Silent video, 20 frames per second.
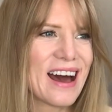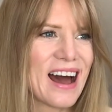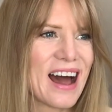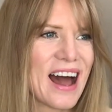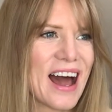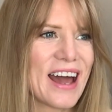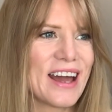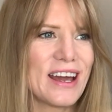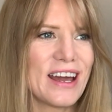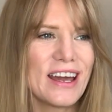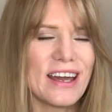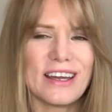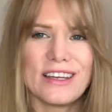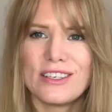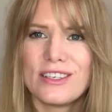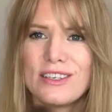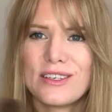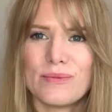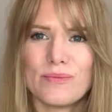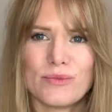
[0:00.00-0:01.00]
I
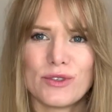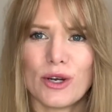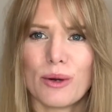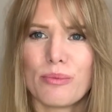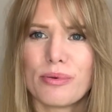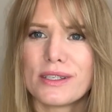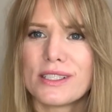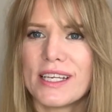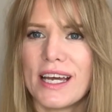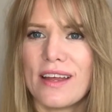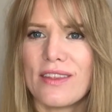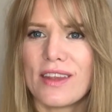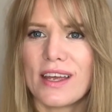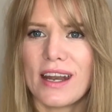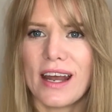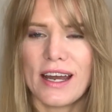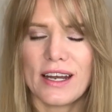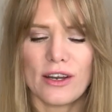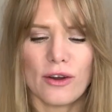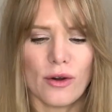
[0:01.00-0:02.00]
don't pretend that
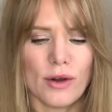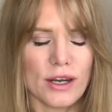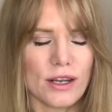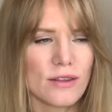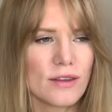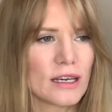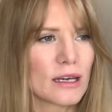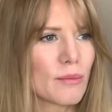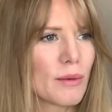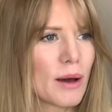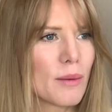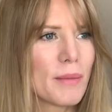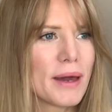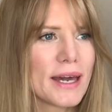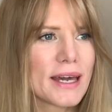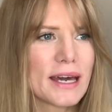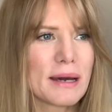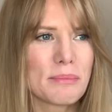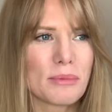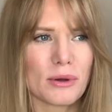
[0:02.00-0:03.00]
I know anything about
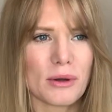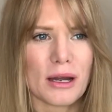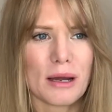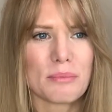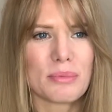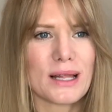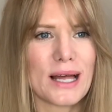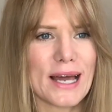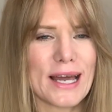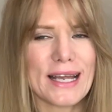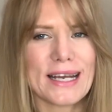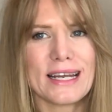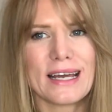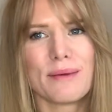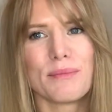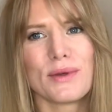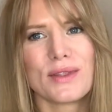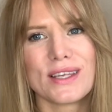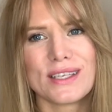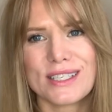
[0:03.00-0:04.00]
makeup or applying it,
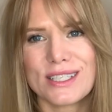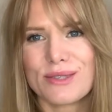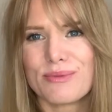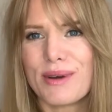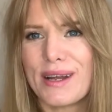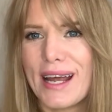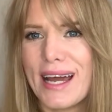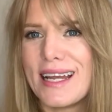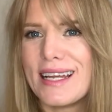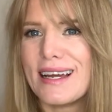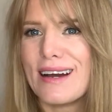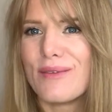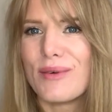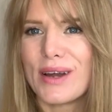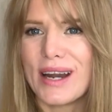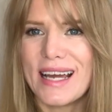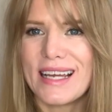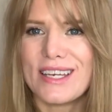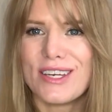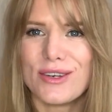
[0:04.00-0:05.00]
but this is what I
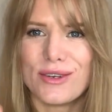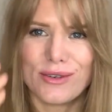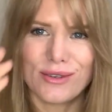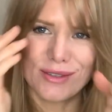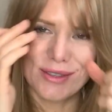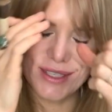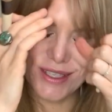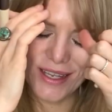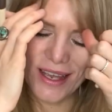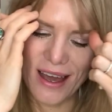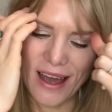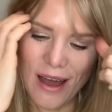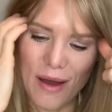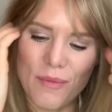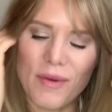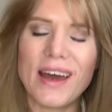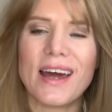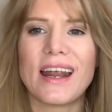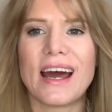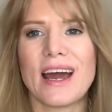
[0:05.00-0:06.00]
used,
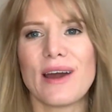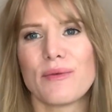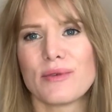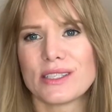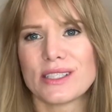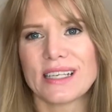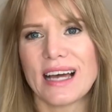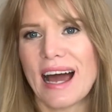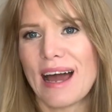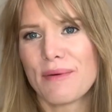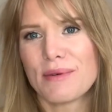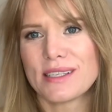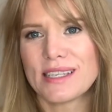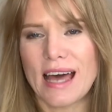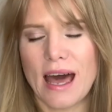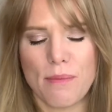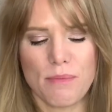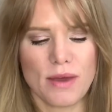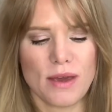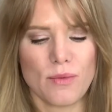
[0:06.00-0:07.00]
and I was
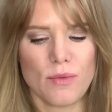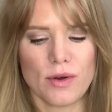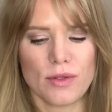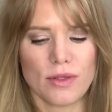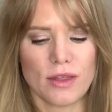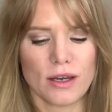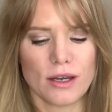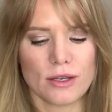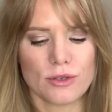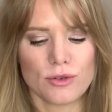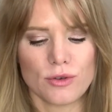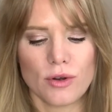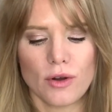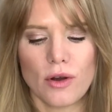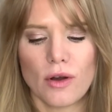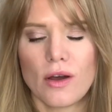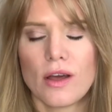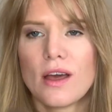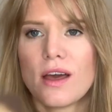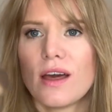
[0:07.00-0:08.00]
happy with the
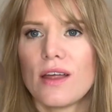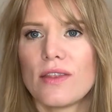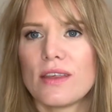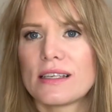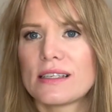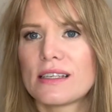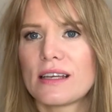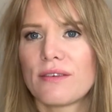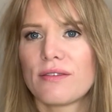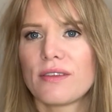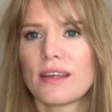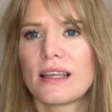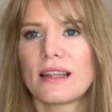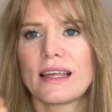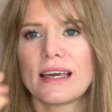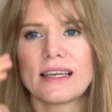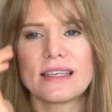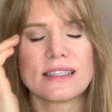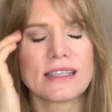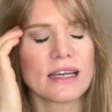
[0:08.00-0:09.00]
control. This definitely
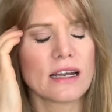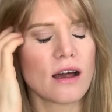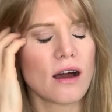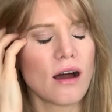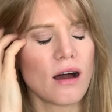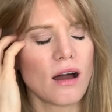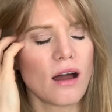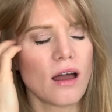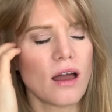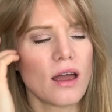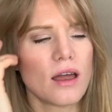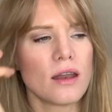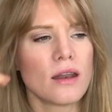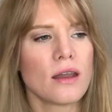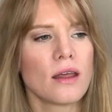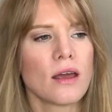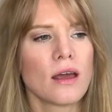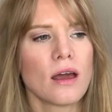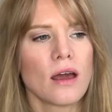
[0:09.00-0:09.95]
lays it on